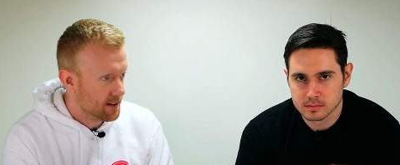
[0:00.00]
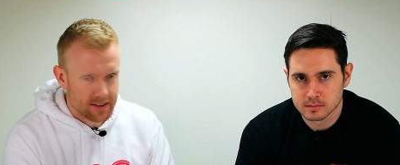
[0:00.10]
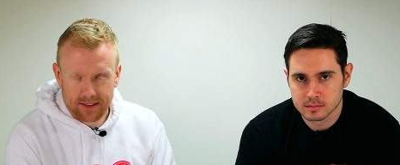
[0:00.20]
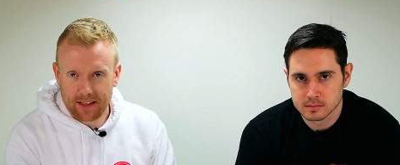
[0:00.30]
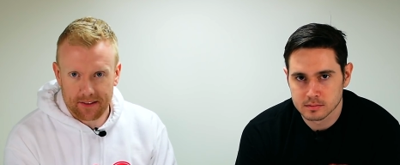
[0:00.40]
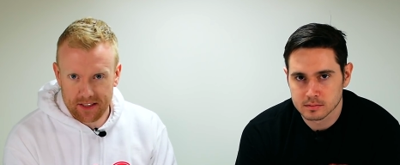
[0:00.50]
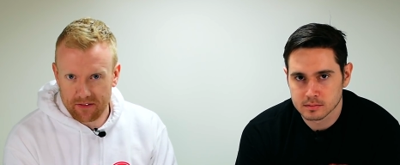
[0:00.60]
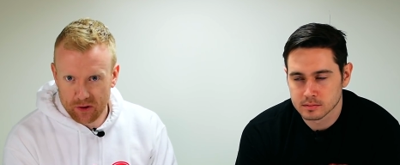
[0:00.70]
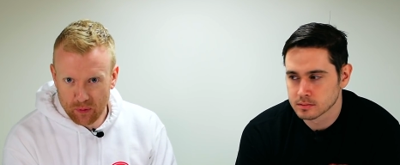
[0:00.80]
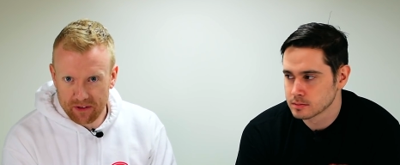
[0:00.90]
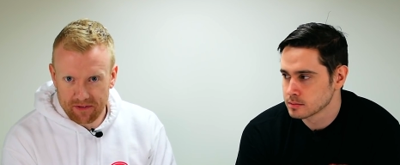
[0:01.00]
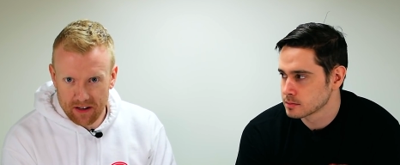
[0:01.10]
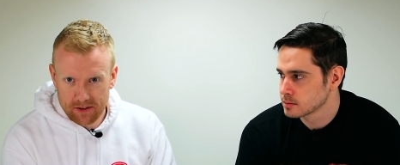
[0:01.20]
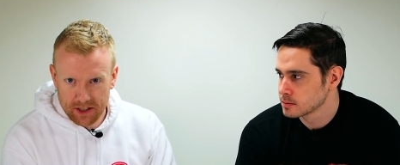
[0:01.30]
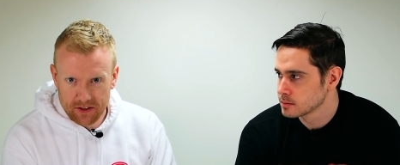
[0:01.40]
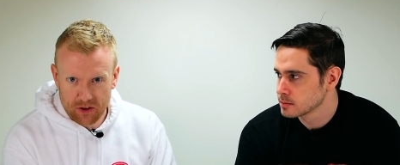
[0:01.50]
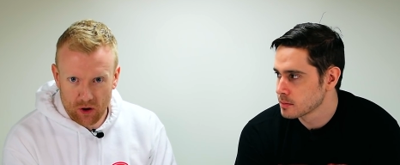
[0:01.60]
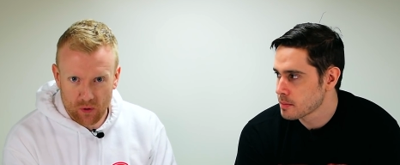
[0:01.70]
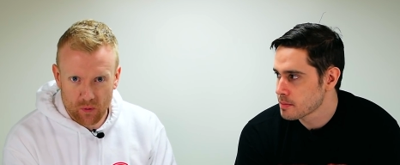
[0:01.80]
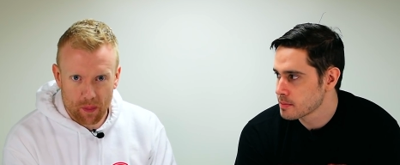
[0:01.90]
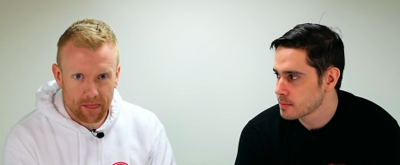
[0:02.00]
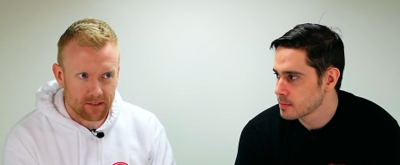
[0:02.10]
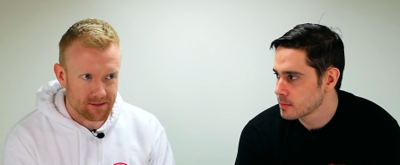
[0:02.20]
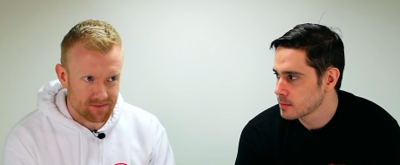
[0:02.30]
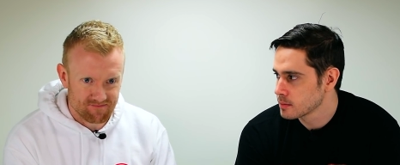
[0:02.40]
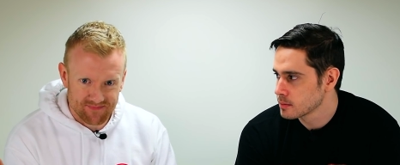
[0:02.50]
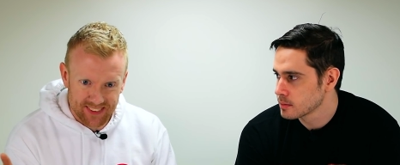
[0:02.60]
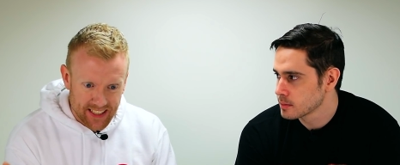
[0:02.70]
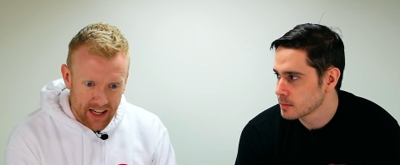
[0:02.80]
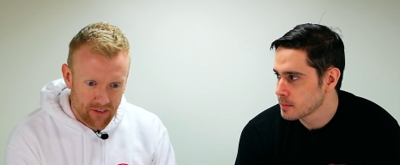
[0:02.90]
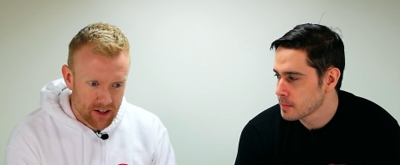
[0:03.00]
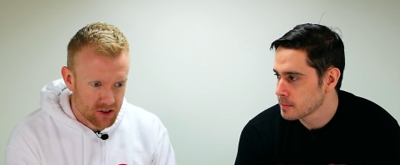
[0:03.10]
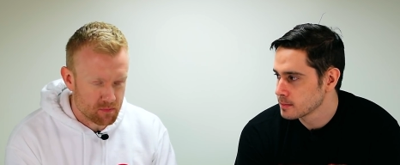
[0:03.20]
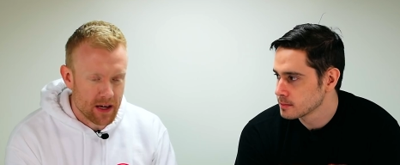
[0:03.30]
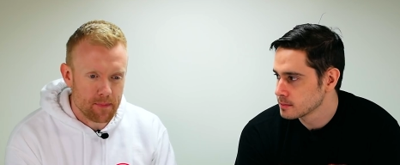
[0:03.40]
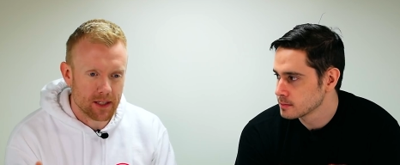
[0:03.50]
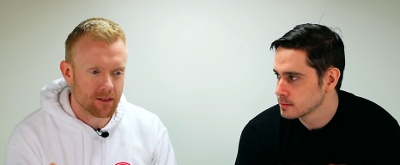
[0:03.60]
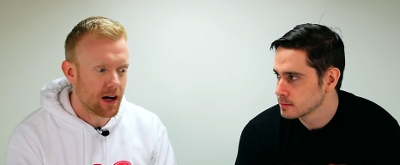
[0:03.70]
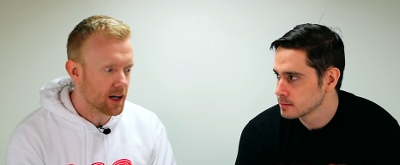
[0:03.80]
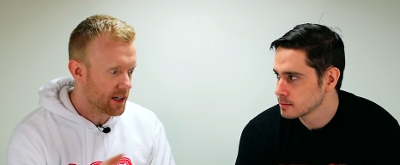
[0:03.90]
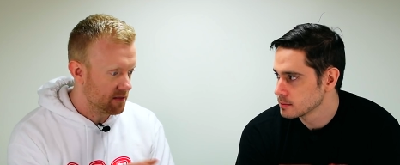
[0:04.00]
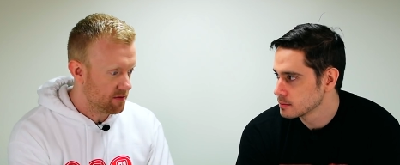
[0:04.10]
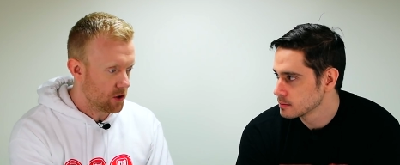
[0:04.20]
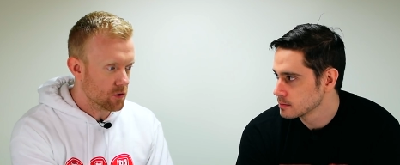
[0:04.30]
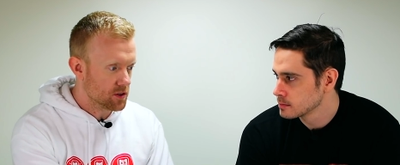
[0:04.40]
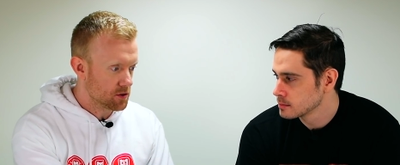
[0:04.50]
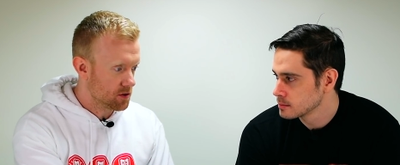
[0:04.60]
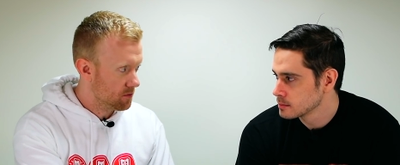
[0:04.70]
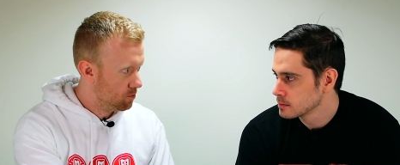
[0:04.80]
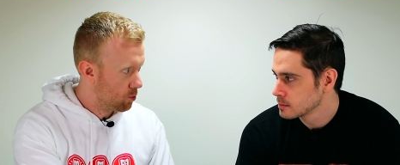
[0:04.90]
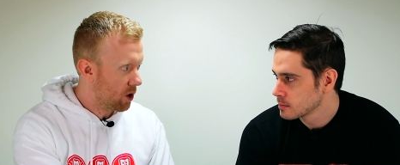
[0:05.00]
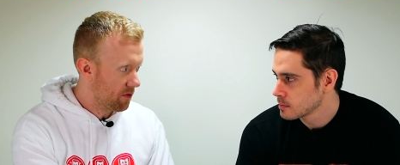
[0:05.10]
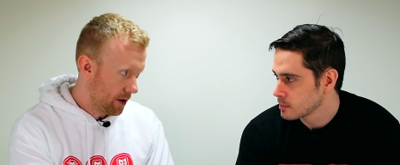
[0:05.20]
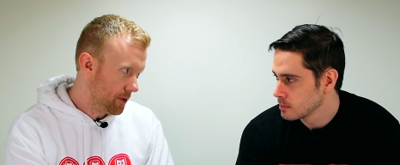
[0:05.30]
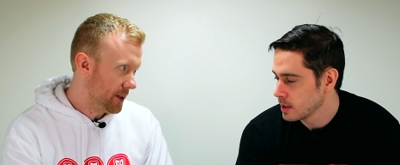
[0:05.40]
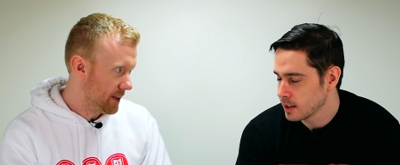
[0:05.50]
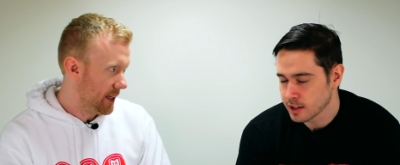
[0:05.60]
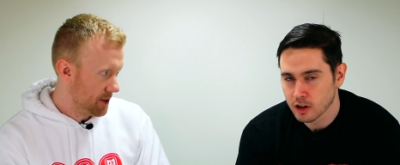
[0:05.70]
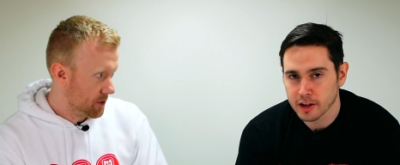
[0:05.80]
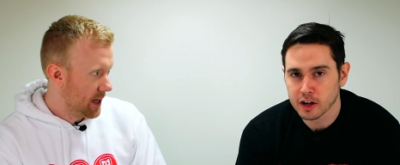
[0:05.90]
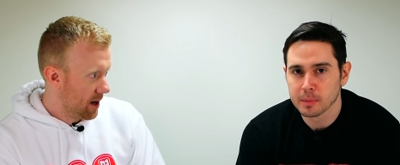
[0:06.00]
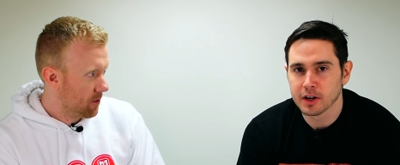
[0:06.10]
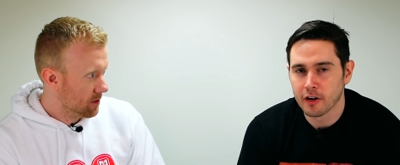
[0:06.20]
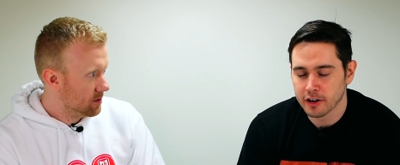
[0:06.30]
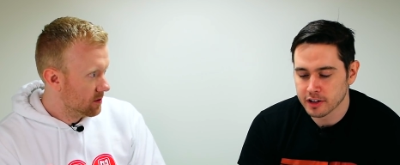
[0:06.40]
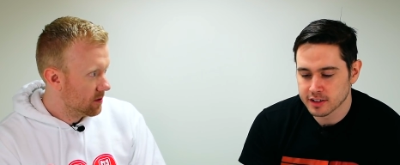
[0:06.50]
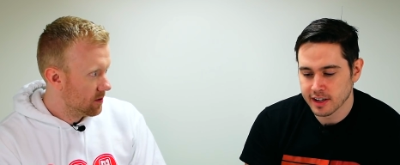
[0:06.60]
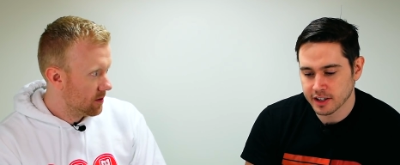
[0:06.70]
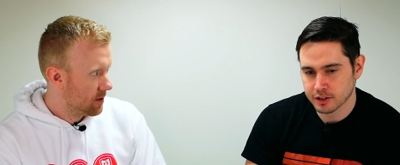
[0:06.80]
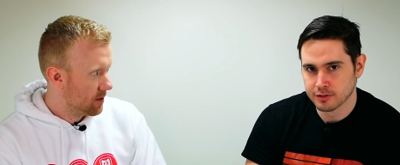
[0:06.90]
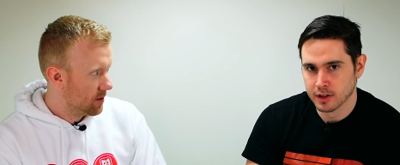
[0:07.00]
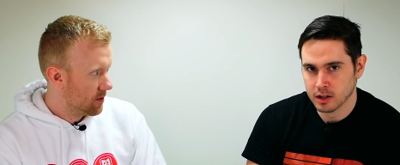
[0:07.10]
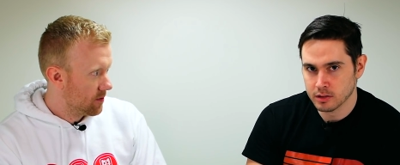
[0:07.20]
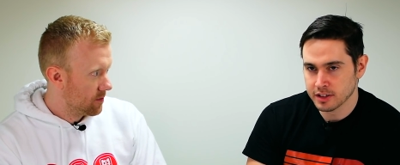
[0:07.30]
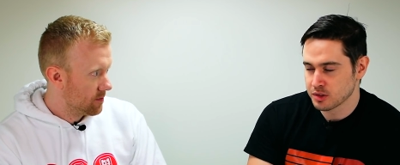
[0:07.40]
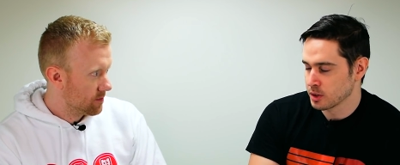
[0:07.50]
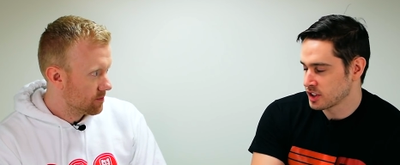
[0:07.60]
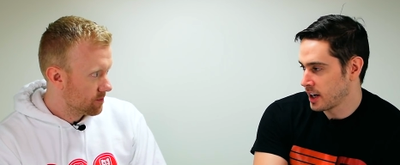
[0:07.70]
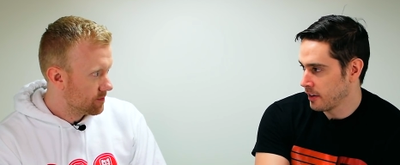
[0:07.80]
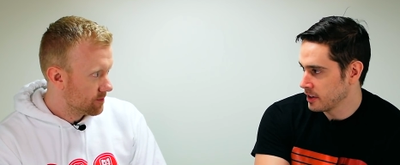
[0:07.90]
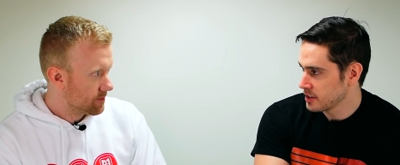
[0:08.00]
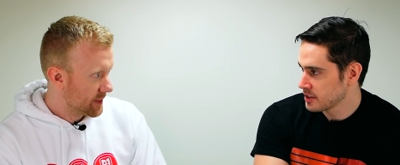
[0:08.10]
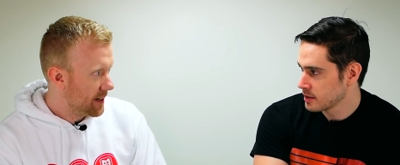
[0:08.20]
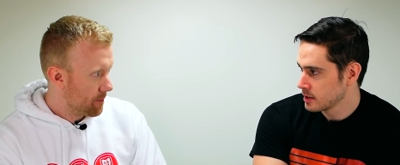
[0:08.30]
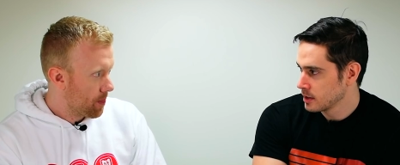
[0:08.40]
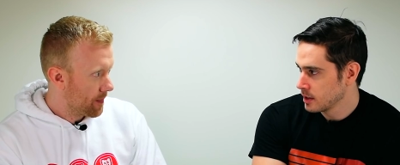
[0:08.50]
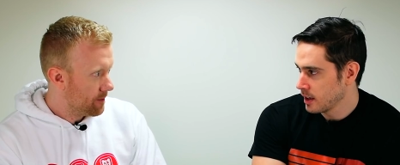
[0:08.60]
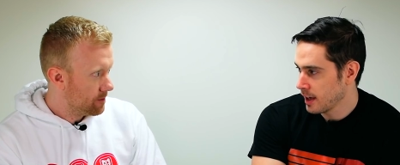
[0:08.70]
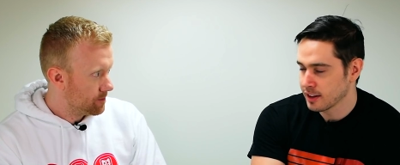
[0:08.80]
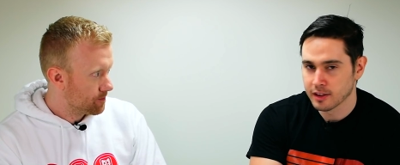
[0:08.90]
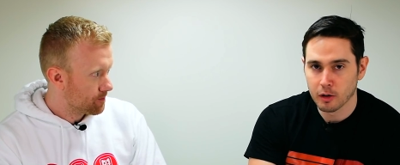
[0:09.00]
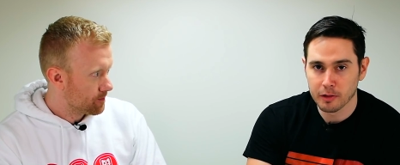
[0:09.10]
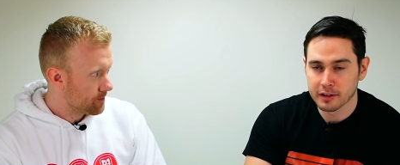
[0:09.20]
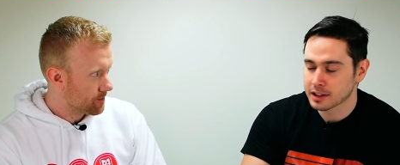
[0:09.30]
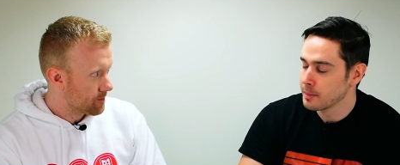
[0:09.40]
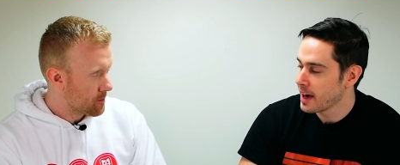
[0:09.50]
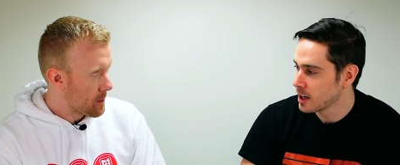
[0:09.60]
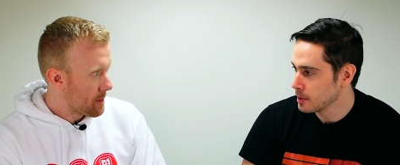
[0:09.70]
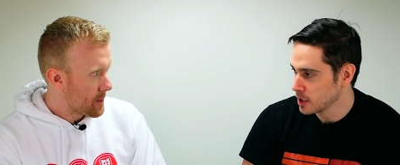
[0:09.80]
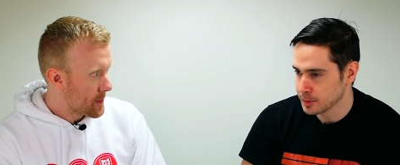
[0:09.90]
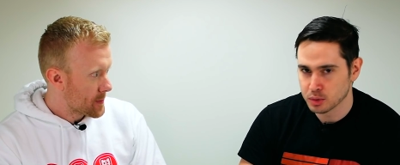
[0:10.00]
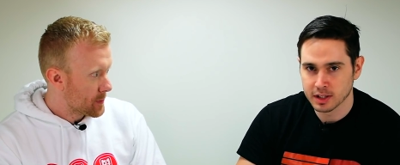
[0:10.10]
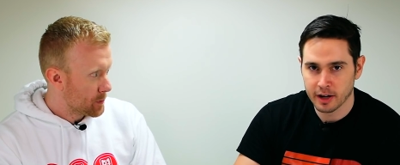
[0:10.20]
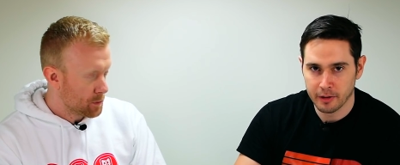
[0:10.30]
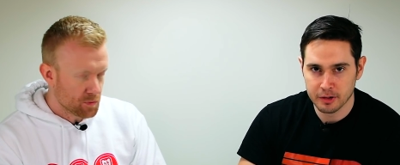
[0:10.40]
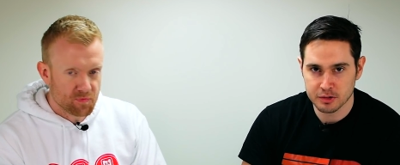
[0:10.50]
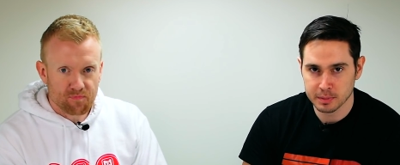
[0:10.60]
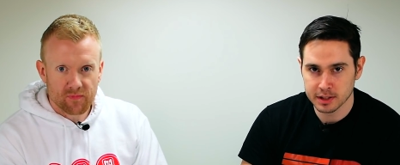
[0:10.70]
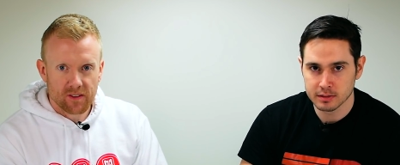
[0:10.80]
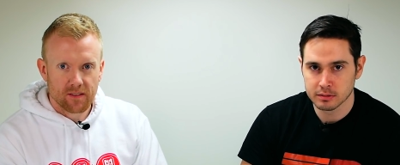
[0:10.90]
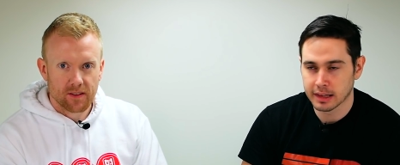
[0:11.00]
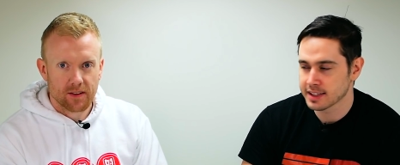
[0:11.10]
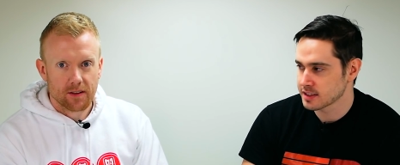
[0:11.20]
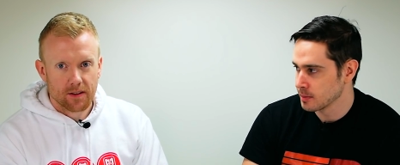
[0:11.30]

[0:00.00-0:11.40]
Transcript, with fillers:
Speaker 1: It's not the same Sprint 5G. So carriers may be locking phones more frequently. Yeah,
Speaker 2: it'll, it'll be harder to take your phone and switch carriers. Yep and the, the, compatibility between carriers will be less